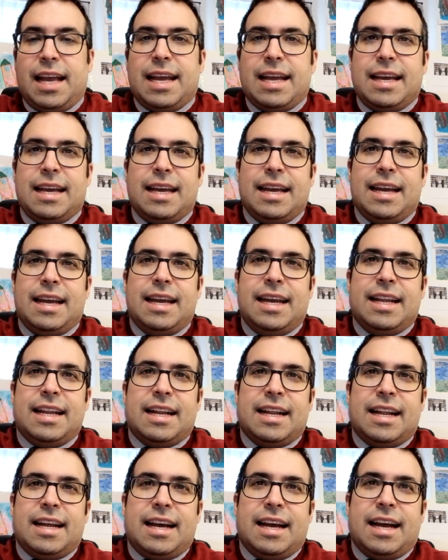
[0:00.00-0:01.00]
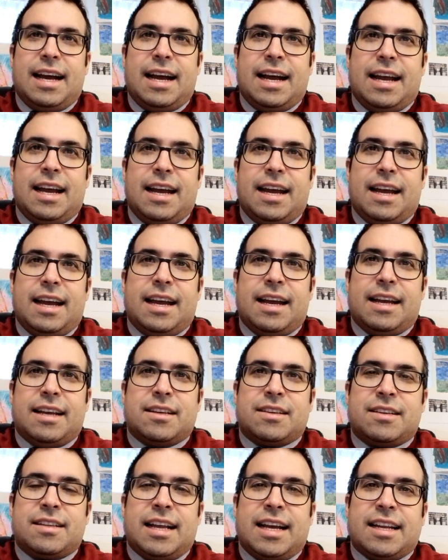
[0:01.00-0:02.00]
In a
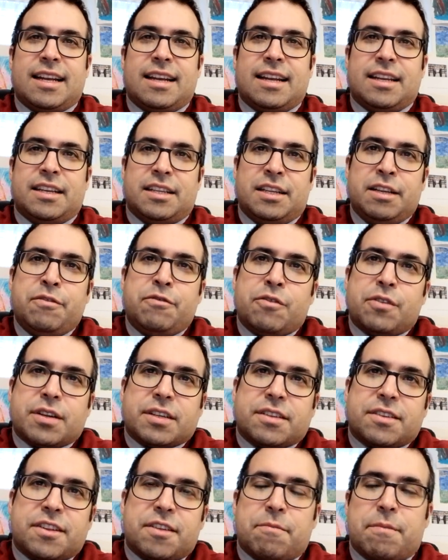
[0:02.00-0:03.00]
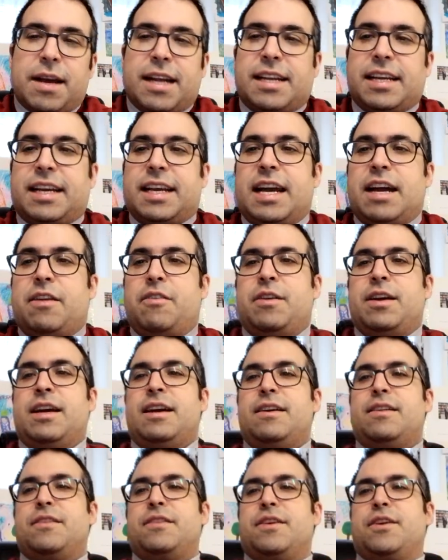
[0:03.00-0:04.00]
slightly different thematic area,
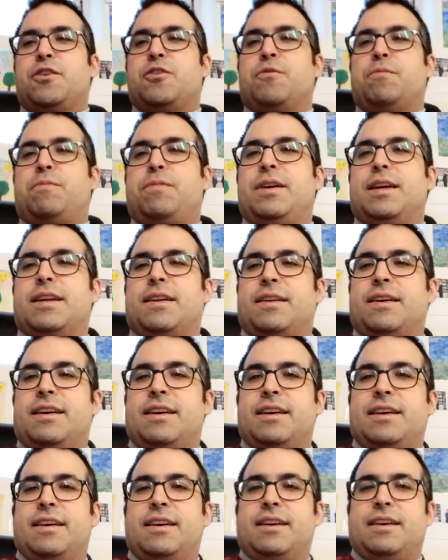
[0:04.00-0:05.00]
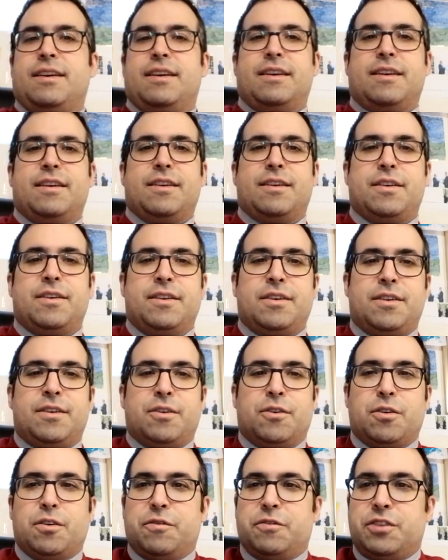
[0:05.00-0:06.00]
the European Court
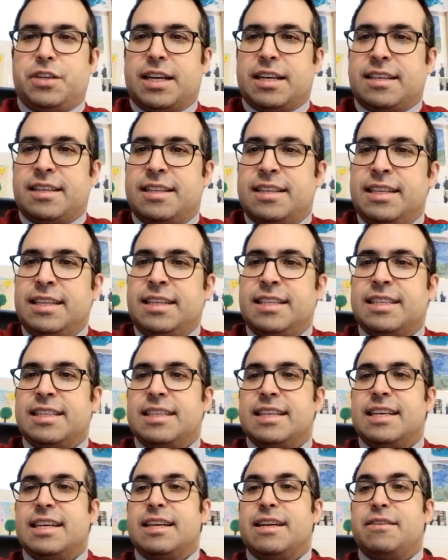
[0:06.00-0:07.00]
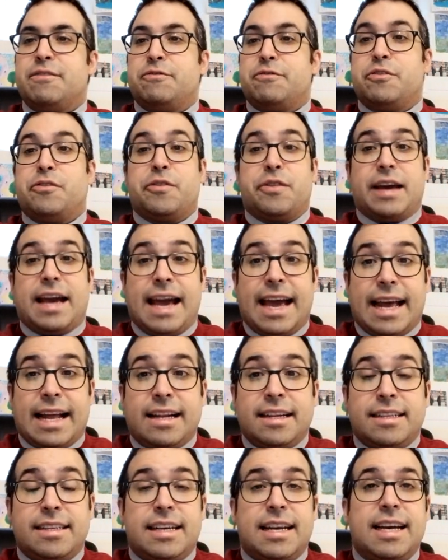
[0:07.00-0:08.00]
of Justice further held
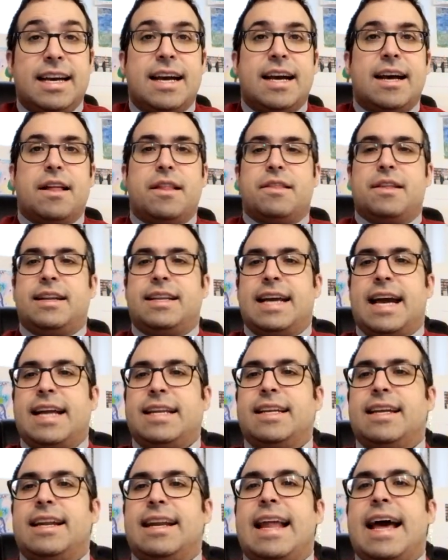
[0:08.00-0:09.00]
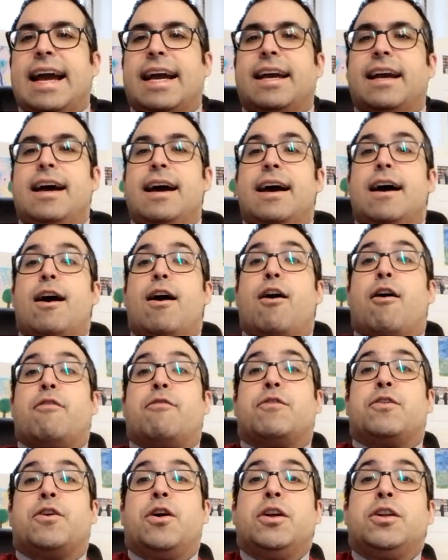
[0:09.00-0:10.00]
that any lack of
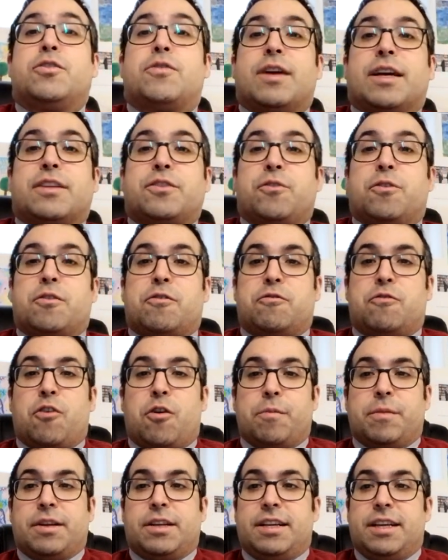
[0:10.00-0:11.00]
contract conformity